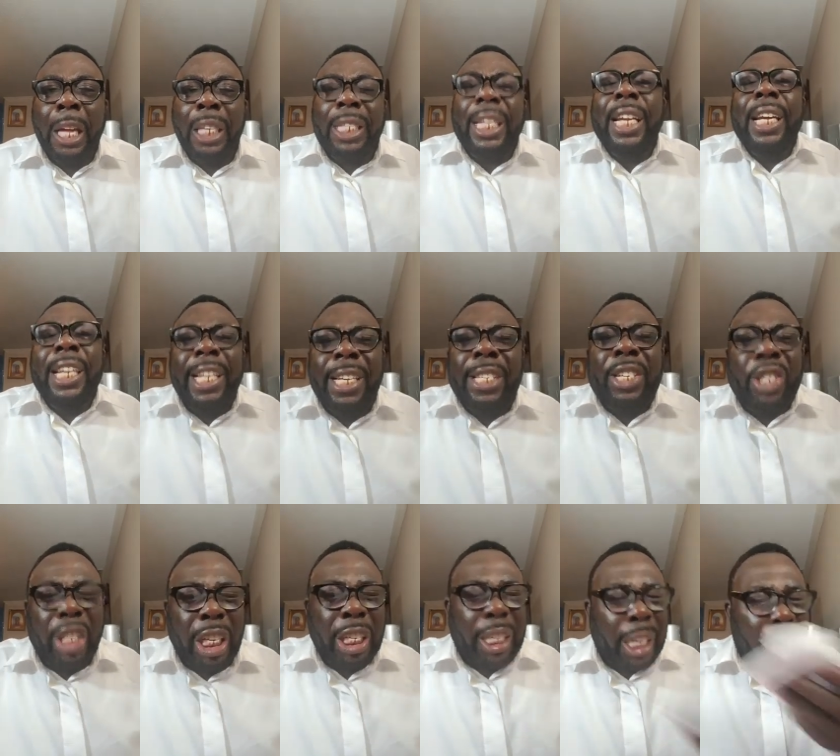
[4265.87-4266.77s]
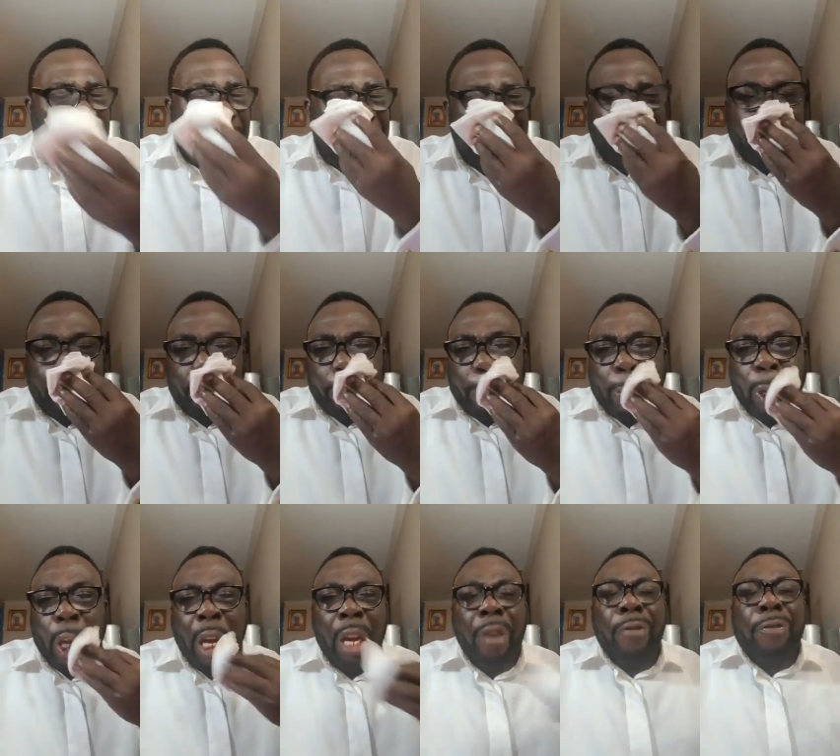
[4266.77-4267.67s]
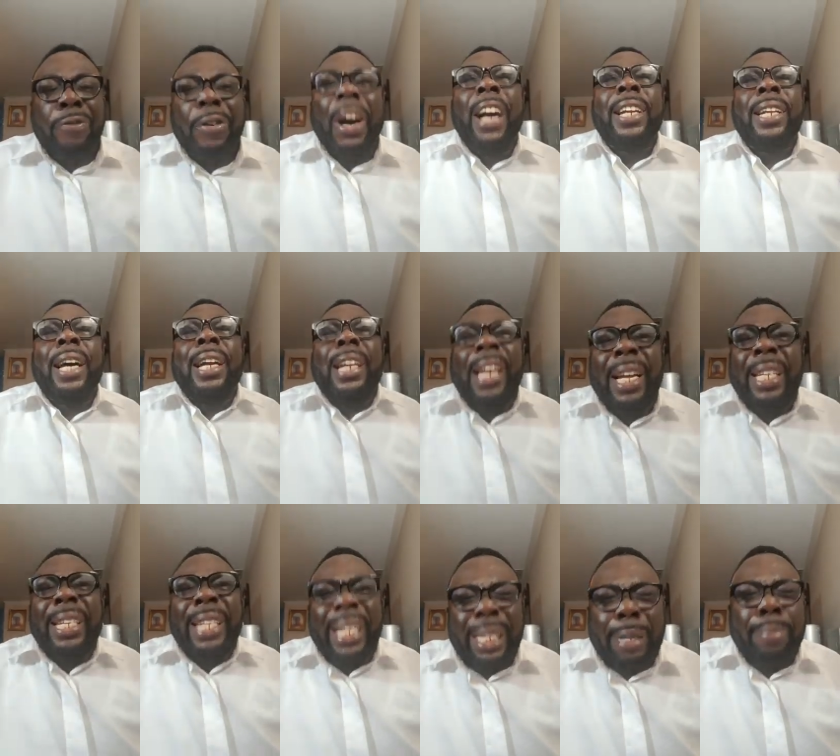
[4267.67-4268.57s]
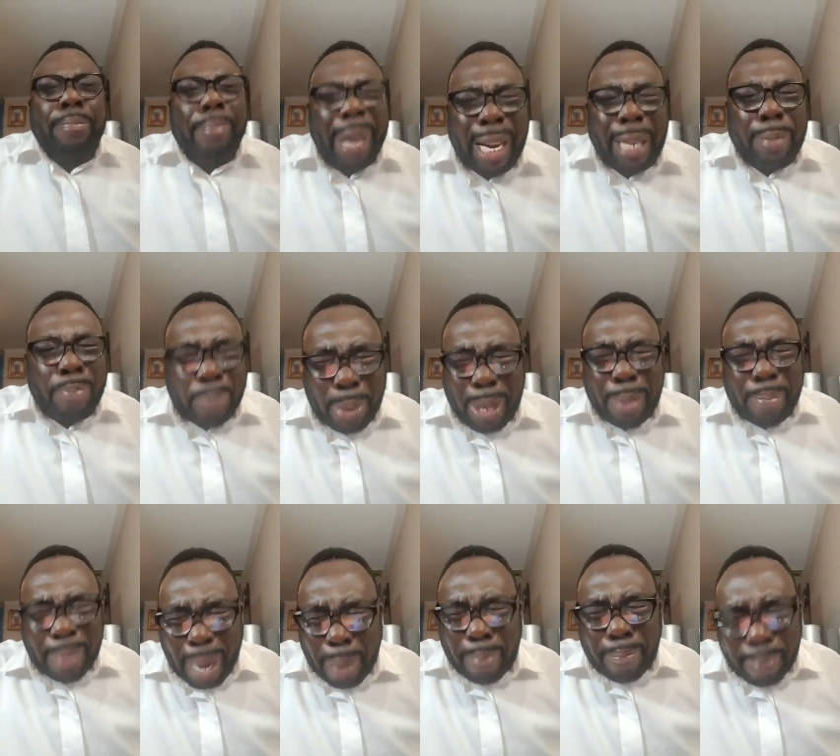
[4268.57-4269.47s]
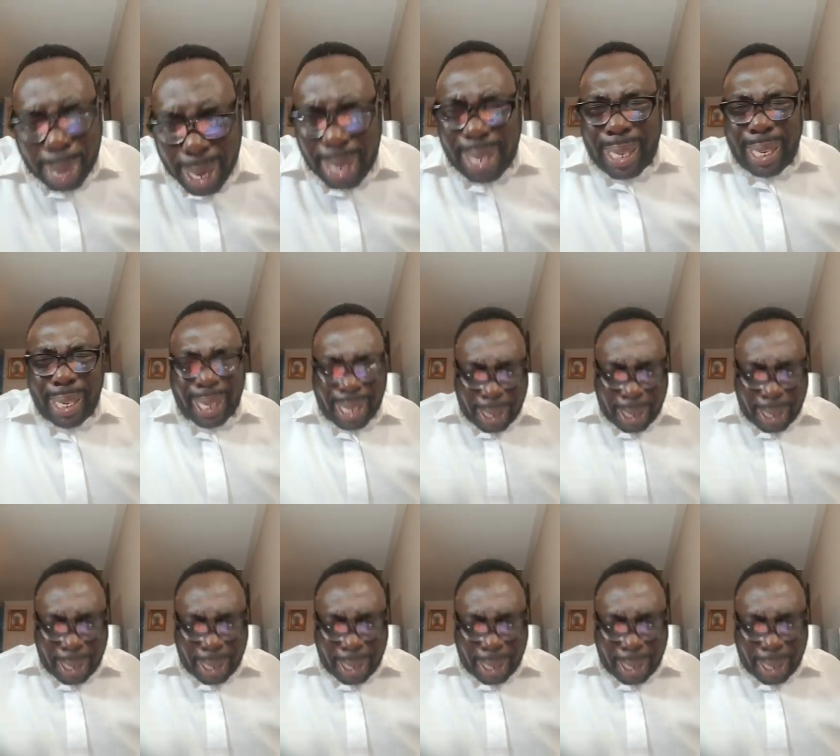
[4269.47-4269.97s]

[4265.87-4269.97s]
Say in Jesus' name, Father, let this man be my month.